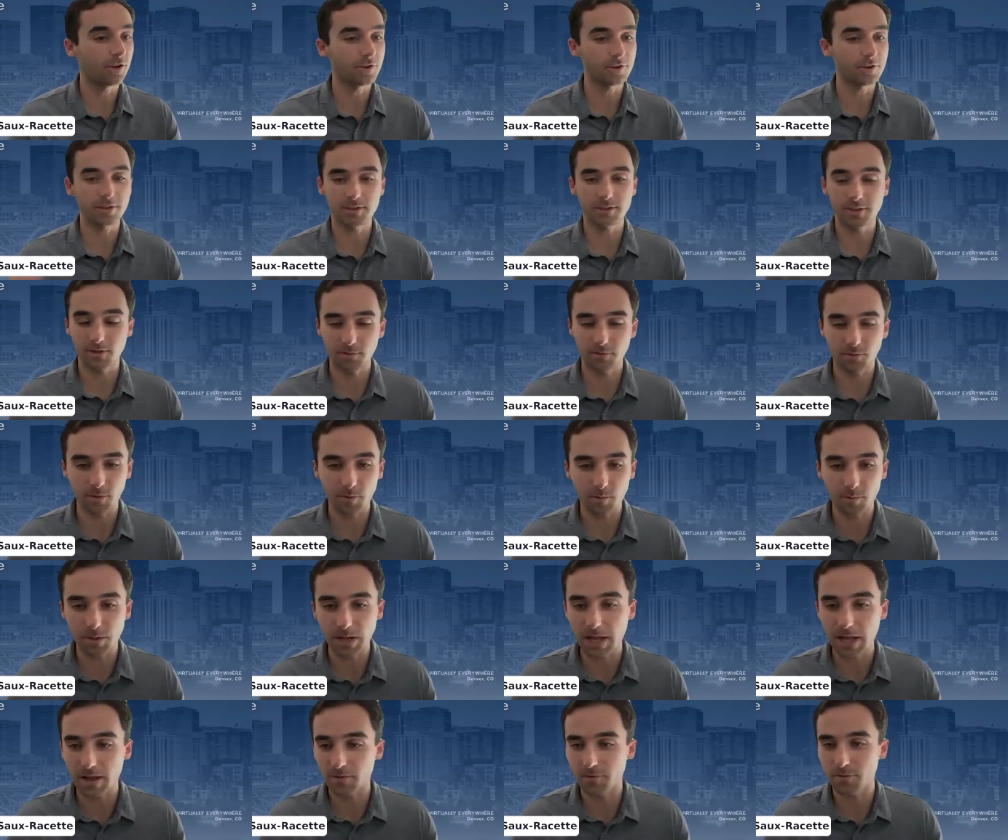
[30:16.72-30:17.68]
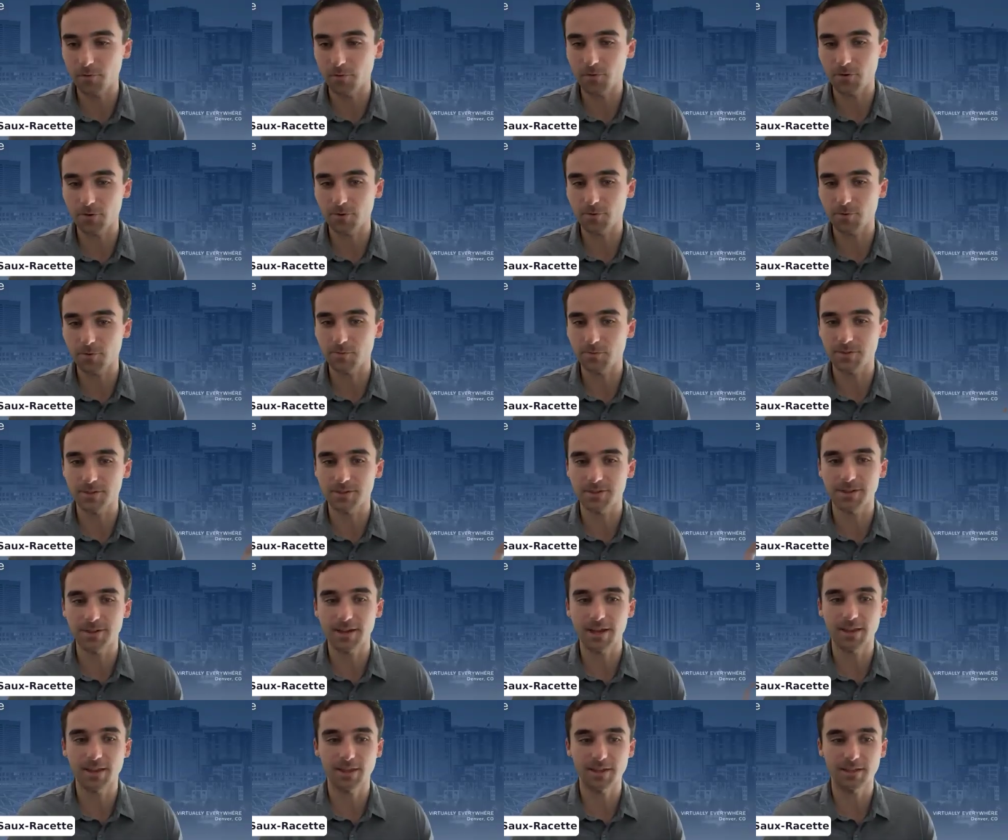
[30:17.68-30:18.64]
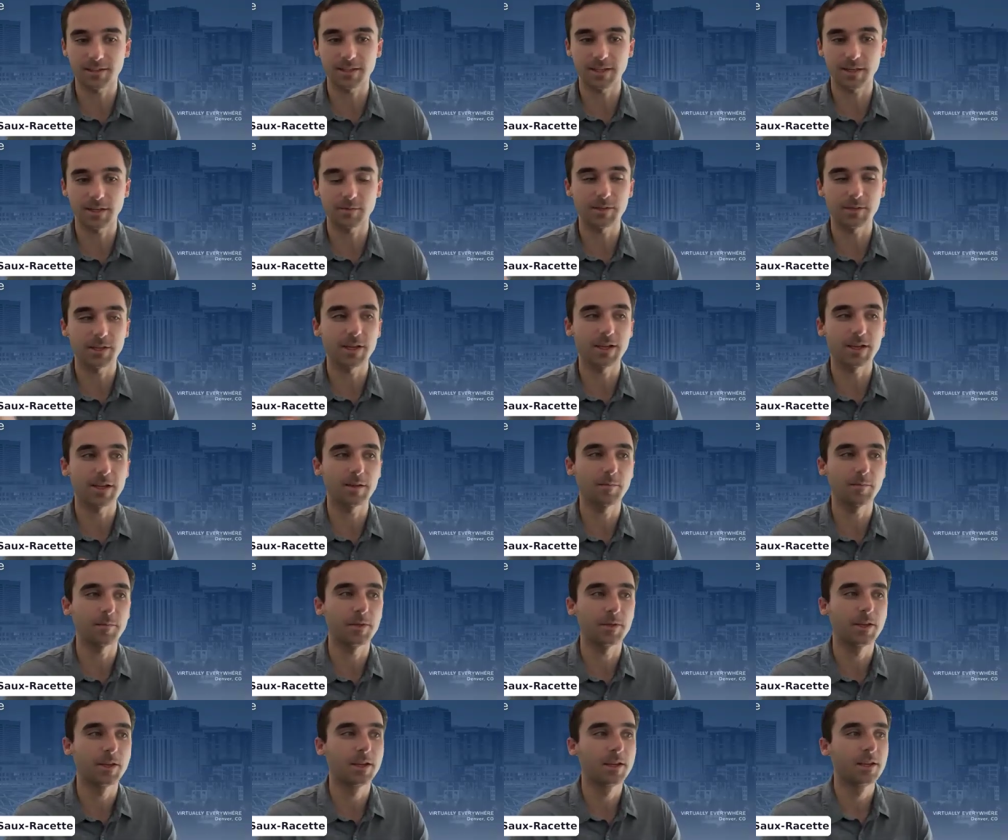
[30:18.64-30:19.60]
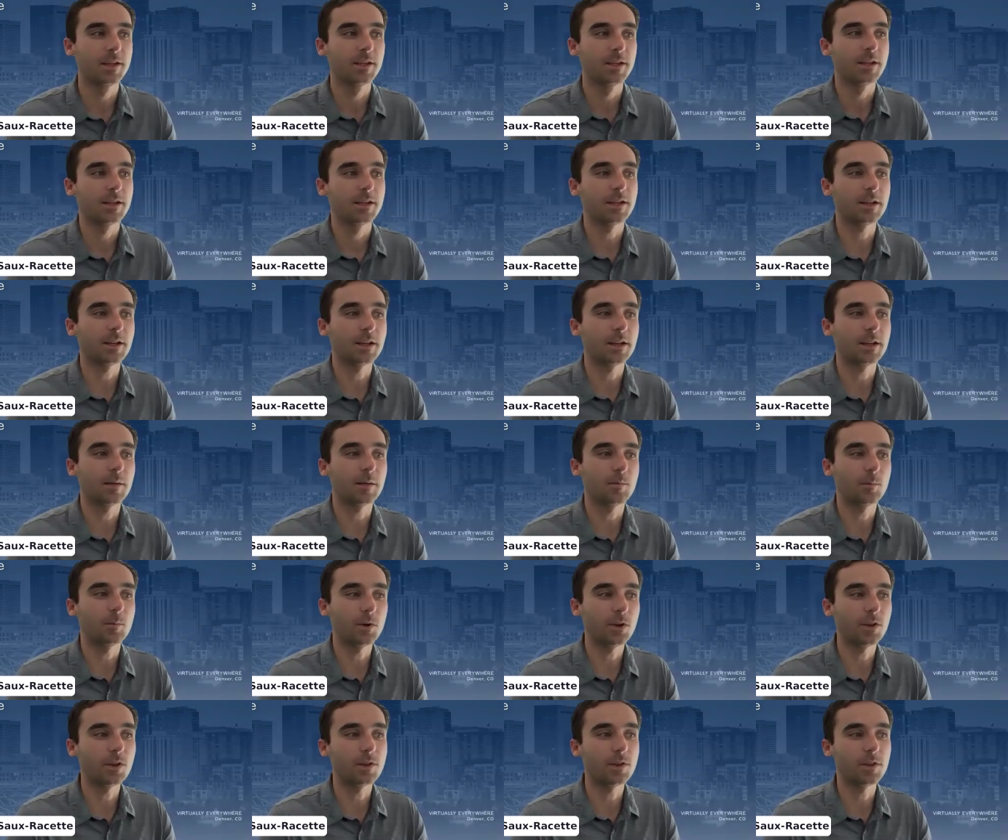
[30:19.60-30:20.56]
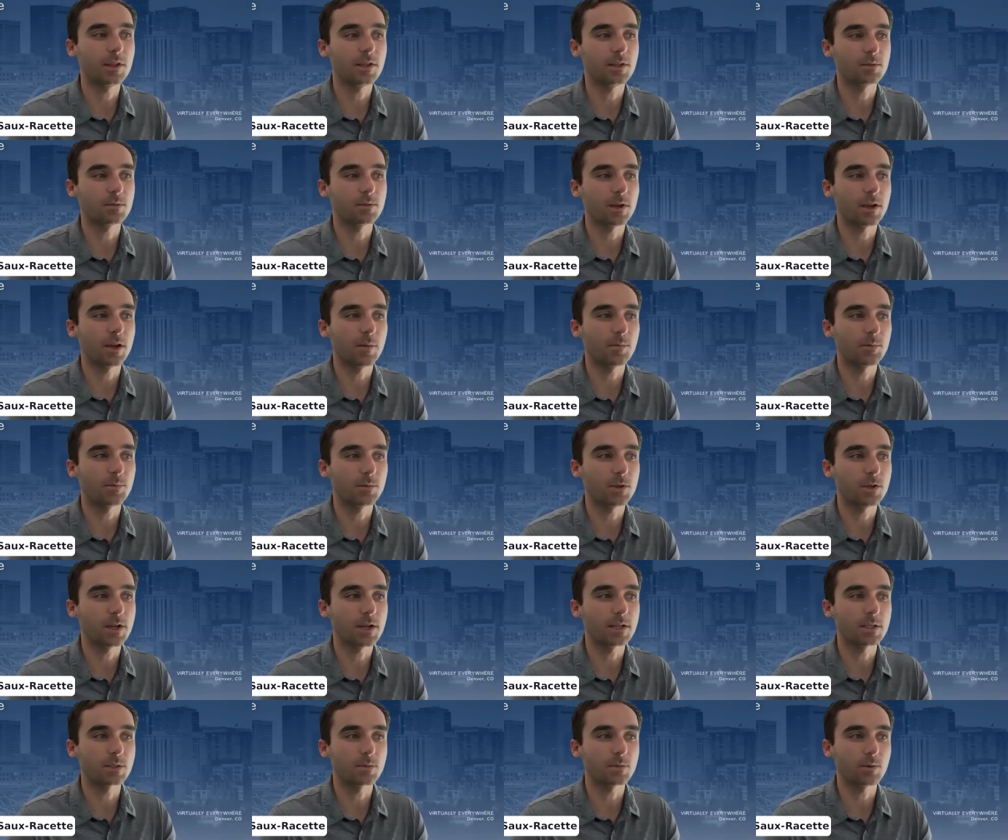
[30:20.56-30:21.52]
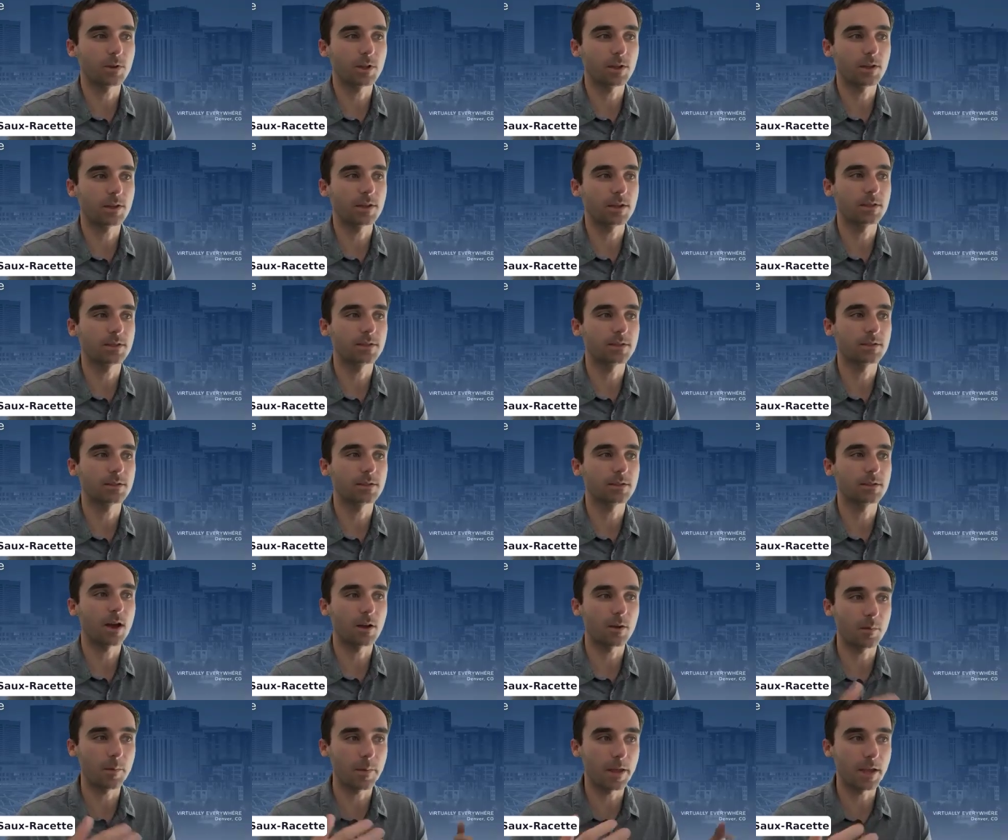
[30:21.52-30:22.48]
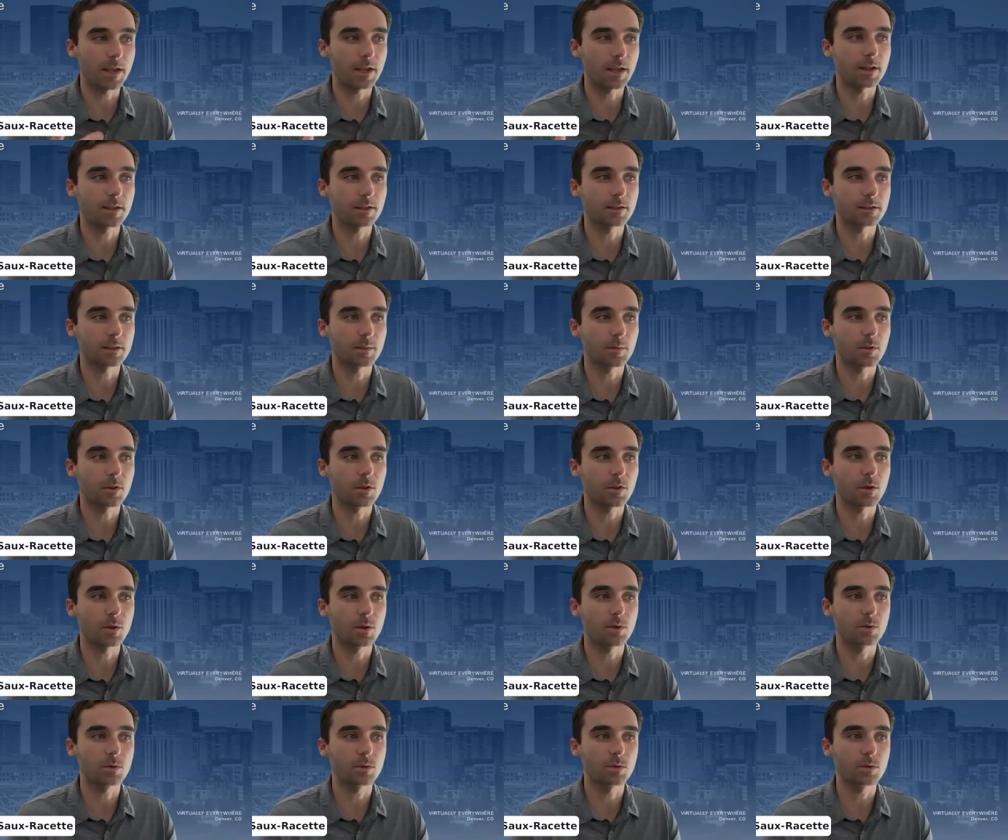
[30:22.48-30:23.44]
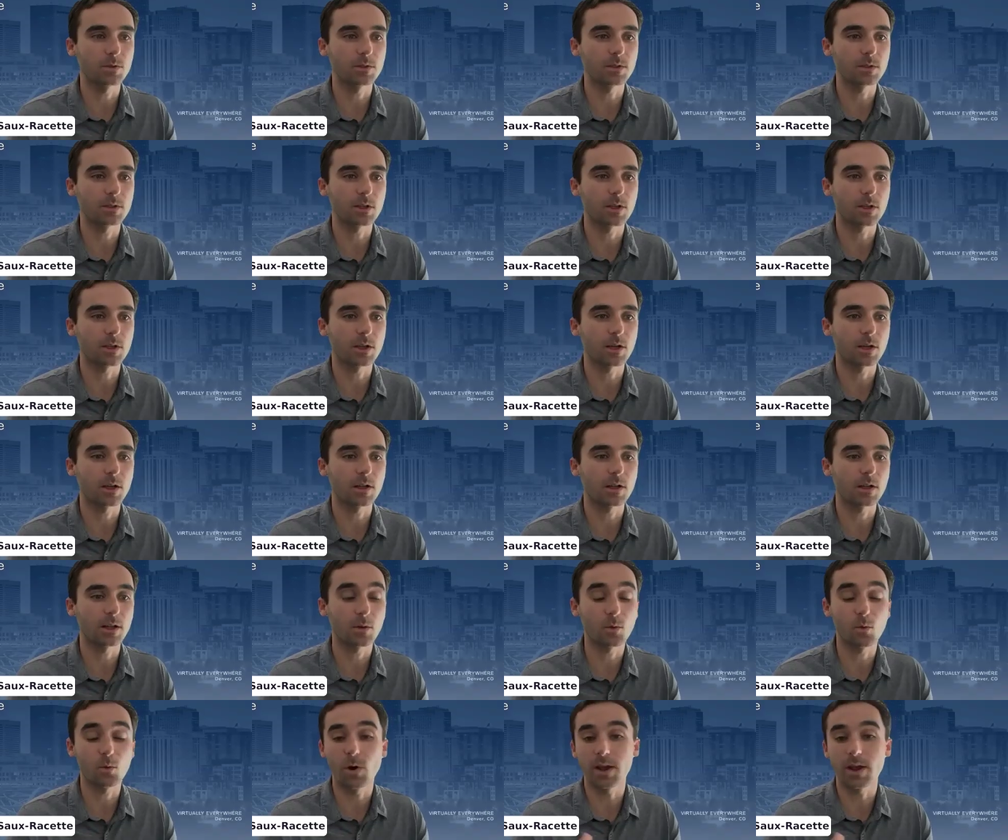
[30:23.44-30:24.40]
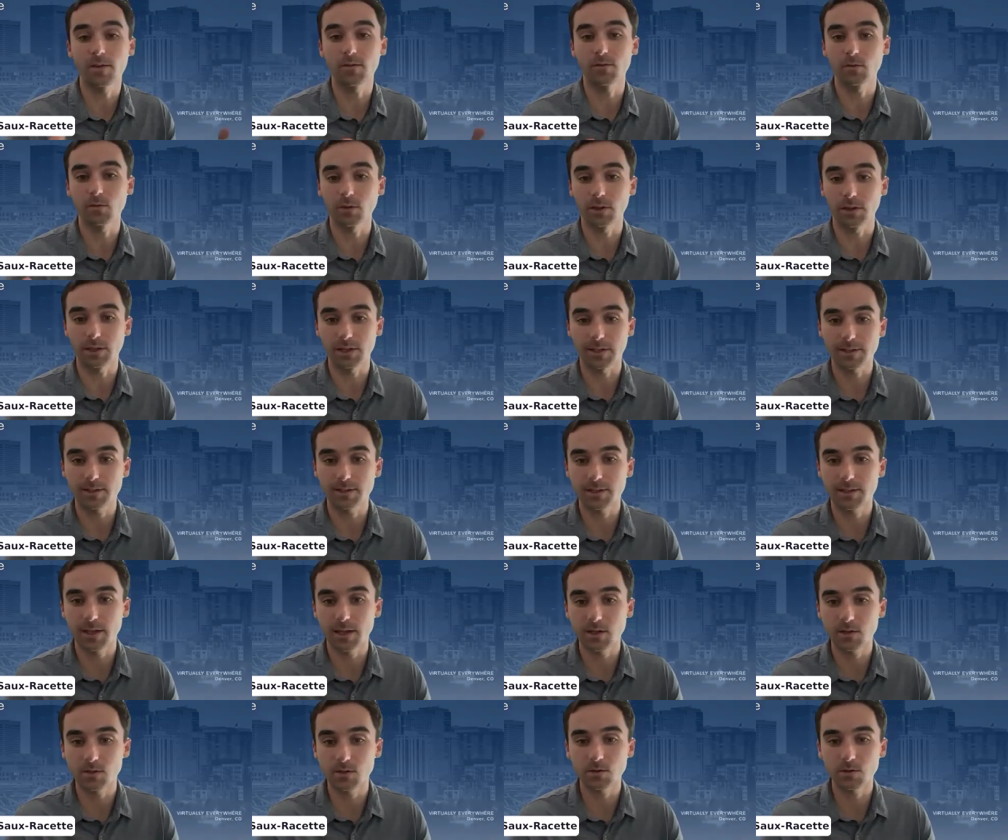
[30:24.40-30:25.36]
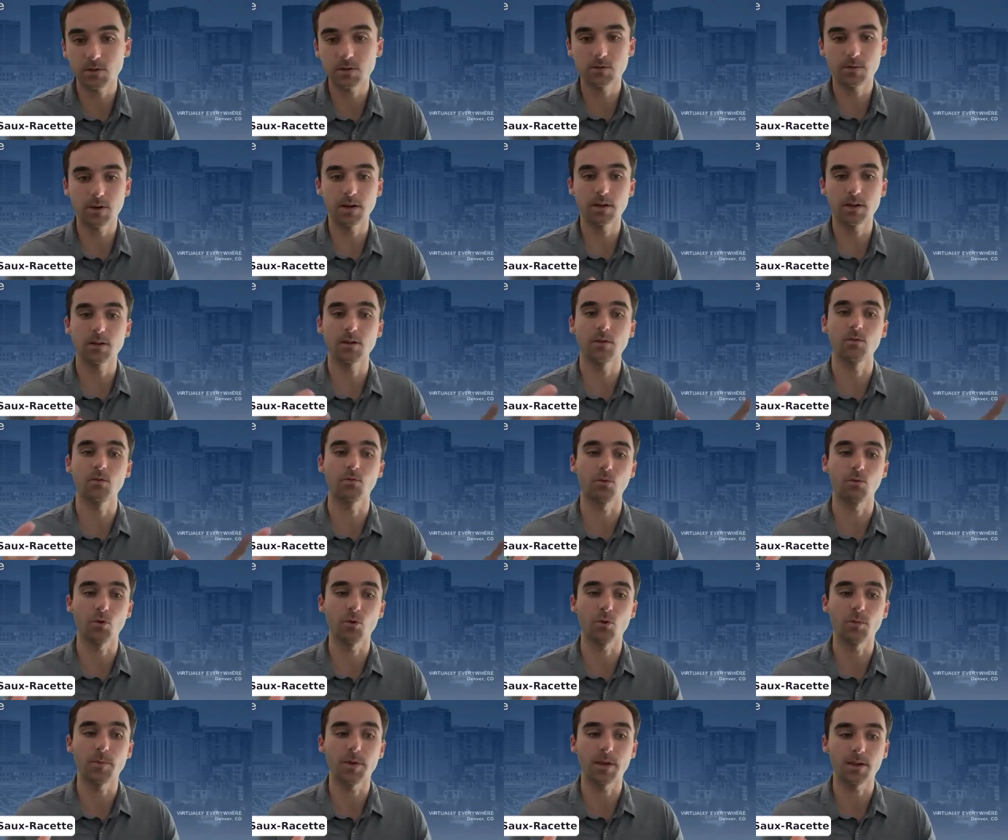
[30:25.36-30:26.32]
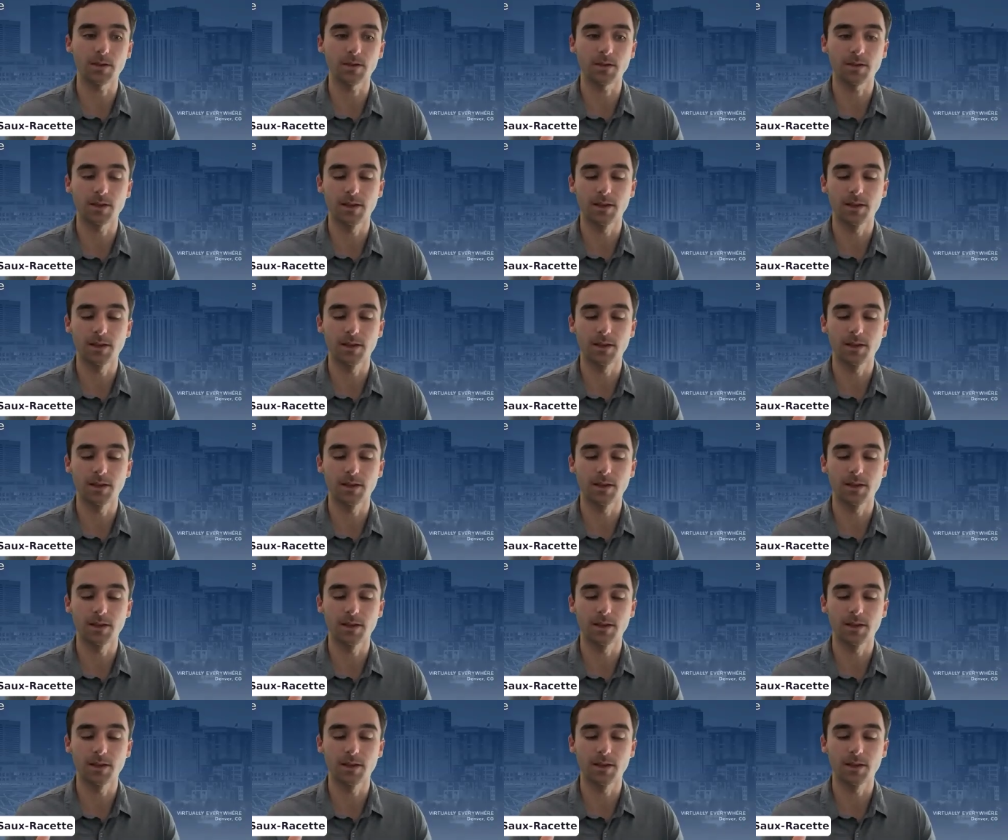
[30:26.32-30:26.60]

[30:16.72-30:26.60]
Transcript: all these different platforms at the same time. One of the things we helped you guys with is automating some of those like wave release schedules, right? And grouping